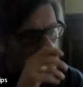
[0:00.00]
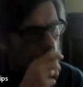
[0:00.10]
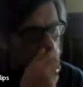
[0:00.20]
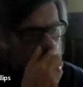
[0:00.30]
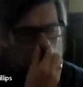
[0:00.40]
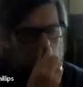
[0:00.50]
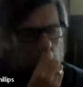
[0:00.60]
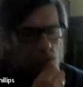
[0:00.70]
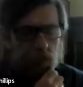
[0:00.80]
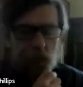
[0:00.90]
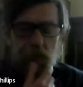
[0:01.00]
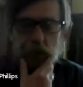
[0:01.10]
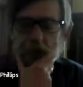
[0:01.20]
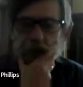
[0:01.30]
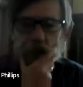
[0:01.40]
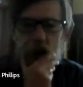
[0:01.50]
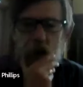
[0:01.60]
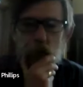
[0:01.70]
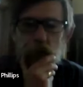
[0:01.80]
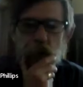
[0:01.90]
um, you were just doing your
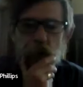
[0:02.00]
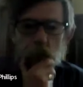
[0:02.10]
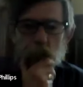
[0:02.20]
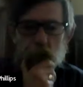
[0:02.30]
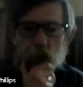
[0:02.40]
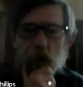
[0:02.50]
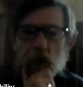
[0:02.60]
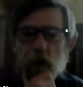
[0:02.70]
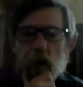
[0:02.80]
coastal book,